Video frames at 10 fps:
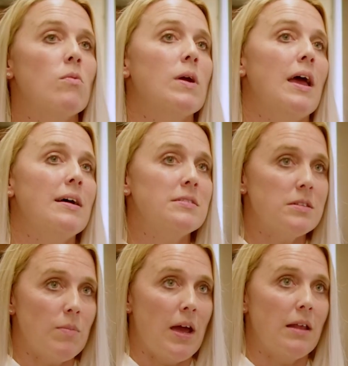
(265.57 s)
that we
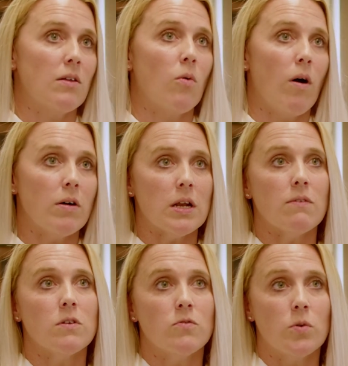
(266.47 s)
estimate the quality
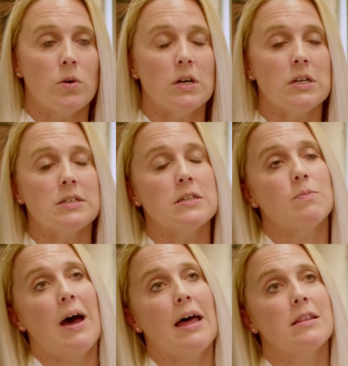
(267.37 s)
of the forage is
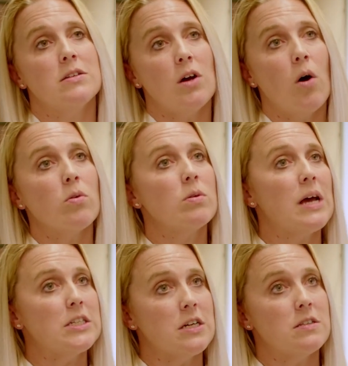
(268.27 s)
by the total
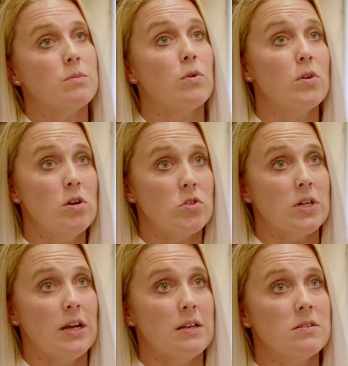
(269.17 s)
digestible
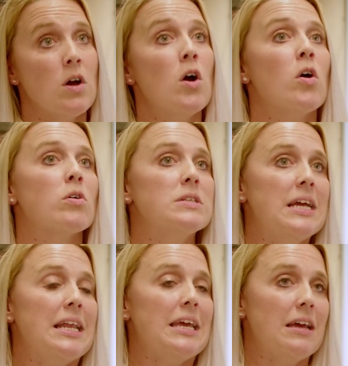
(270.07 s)
nutrients, or T
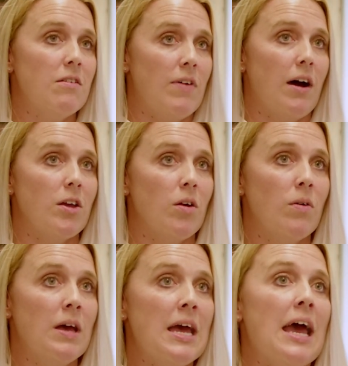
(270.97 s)
D N value.
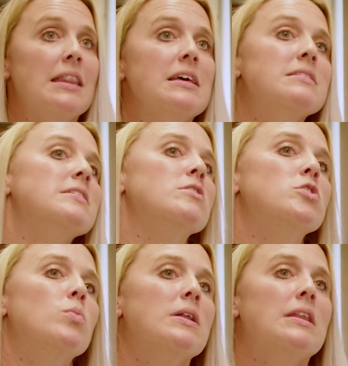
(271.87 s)
And this tells
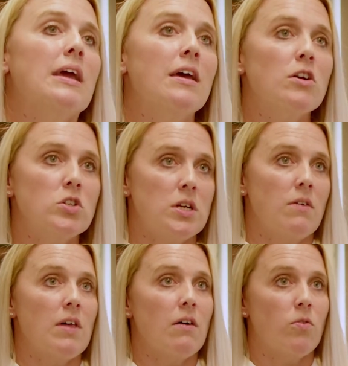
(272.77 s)
you what the energy of
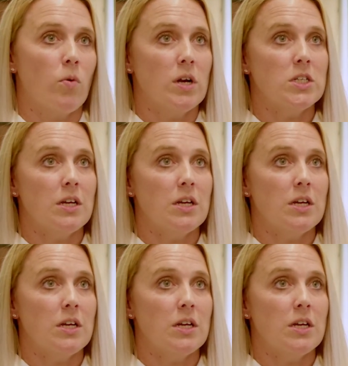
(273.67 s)
that forage